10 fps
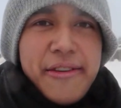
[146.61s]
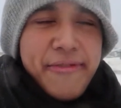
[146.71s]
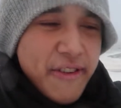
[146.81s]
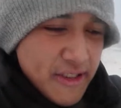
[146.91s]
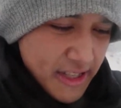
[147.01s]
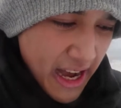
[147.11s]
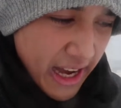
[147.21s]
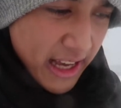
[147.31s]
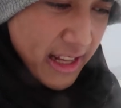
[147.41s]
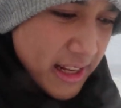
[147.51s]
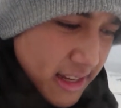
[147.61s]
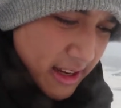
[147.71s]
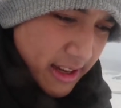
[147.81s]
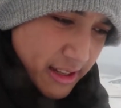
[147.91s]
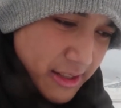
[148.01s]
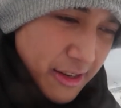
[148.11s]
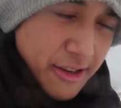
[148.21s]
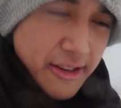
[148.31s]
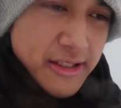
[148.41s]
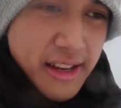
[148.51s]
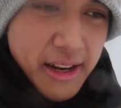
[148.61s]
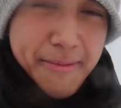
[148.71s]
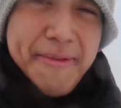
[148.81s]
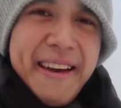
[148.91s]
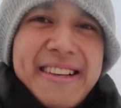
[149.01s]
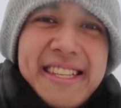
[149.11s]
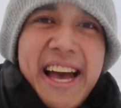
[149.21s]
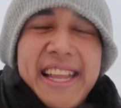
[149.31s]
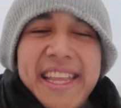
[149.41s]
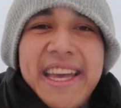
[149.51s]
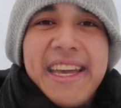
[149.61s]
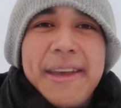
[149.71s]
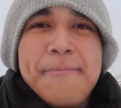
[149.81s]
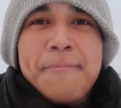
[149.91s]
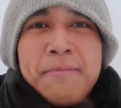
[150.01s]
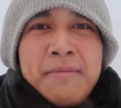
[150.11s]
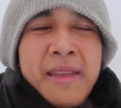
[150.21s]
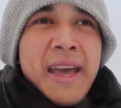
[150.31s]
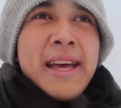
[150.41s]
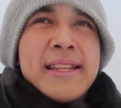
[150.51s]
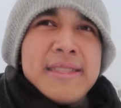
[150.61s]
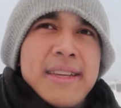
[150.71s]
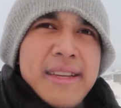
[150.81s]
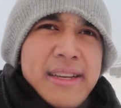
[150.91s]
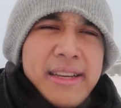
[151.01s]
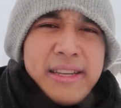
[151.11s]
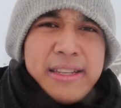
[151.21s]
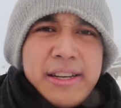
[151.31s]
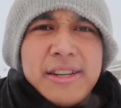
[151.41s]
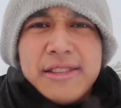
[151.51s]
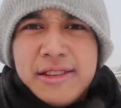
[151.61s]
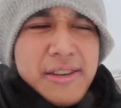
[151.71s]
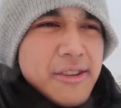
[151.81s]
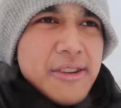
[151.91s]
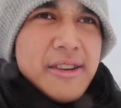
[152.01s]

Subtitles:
to first sa akin. So it's gonna be exciting. And yun, so